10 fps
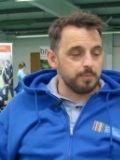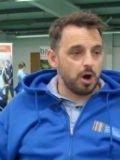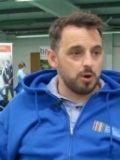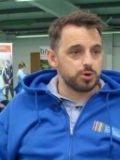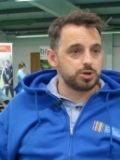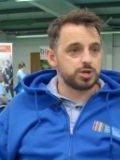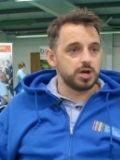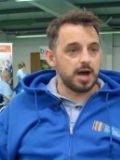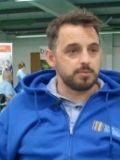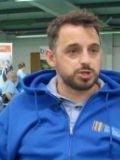I would
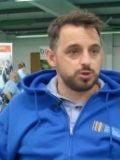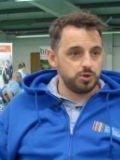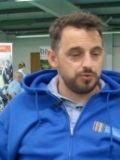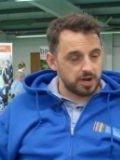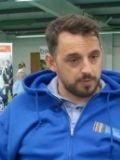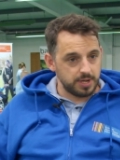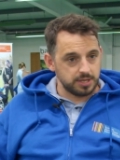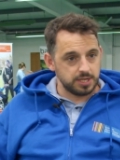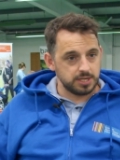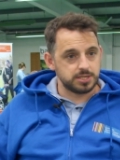absolutely
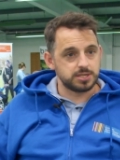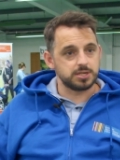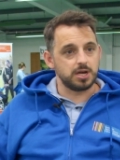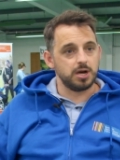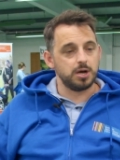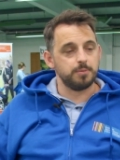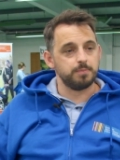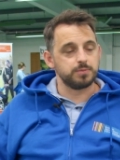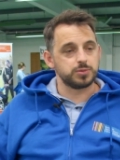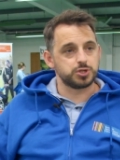recommend this um,
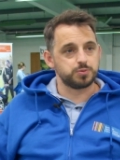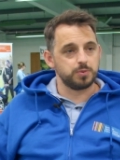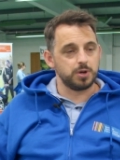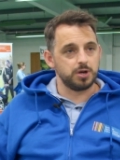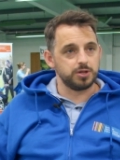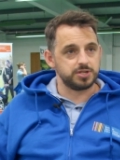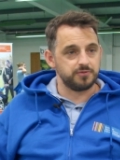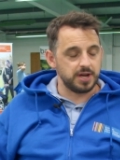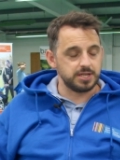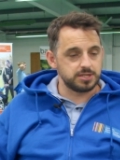uh, this
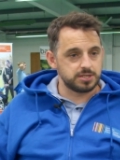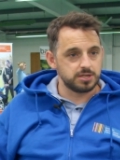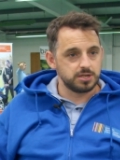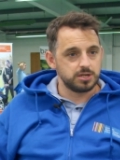event